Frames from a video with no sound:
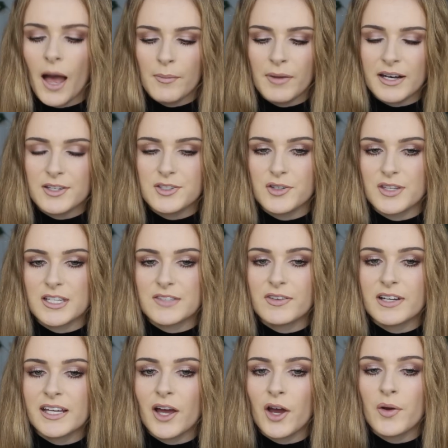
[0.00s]
How I'm going to do this
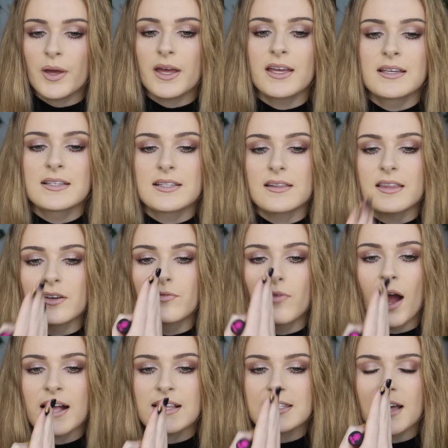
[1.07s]
video is the
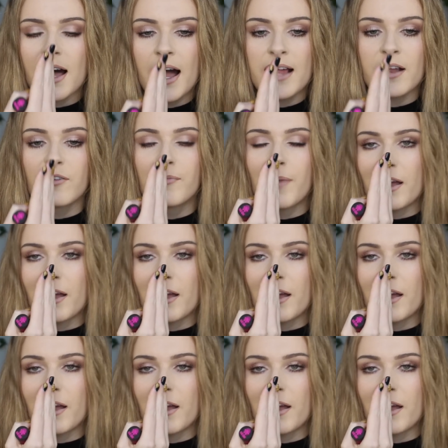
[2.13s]
right side of